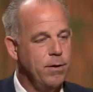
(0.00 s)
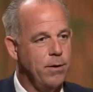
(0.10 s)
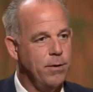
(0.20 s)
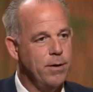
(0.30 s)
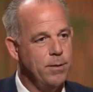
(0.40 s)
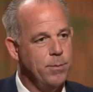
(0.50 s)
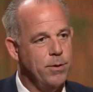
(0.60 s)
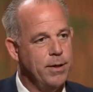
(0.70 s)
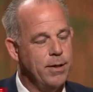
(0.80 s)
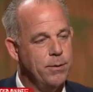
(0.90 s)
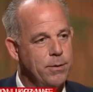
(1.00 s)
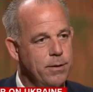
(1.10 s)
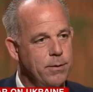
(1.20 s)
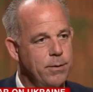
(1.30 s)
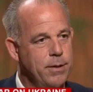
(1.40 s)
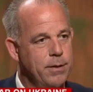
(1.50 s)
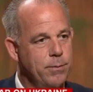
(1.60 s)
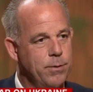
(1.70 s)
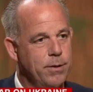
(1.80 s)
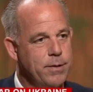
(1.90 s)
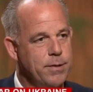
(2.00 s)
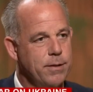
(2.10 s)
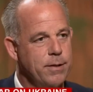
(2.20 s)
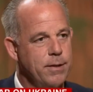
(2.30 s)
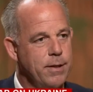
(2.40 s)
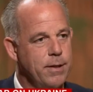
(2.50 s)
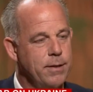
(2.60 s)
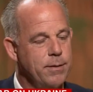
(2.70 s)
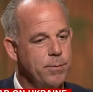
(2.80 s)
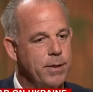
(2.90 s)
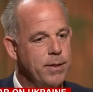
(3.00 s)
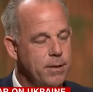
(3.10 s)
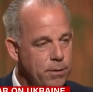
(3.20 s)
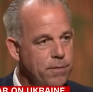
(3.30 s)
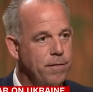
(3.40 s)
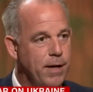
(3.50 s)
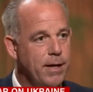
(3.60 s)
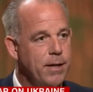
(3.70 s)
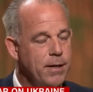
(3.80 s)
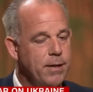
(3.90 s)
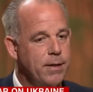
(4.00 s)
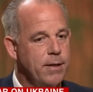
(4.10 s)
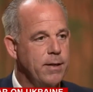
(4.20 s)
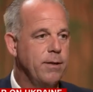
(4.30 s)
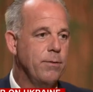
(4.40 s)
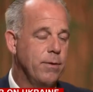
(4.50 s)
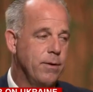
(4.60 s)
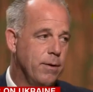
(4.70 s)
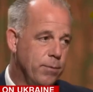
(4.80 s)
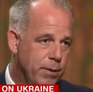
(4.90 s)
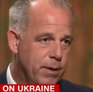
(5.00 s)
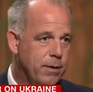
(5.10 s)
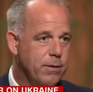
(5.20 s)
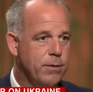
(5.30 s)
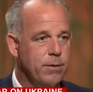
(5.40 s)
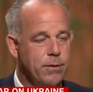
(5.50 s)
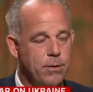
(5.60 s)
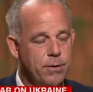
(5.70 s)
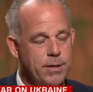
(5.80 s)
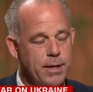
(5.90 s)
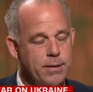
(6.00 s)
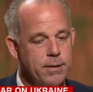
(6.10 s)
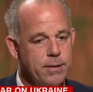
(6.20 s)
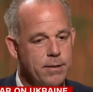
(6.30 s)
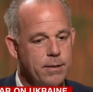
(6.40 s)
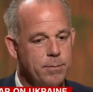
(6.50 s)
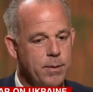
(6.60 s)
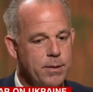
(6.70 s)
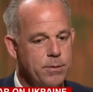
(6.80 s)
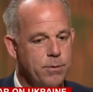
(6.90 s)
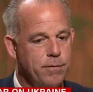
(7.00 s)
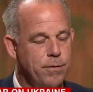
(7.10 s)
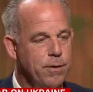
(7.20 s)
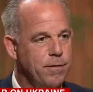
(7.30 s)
o'clock in the morning, I got a call that the war has started and we did not fly. And we contacted the Ministry of Foreign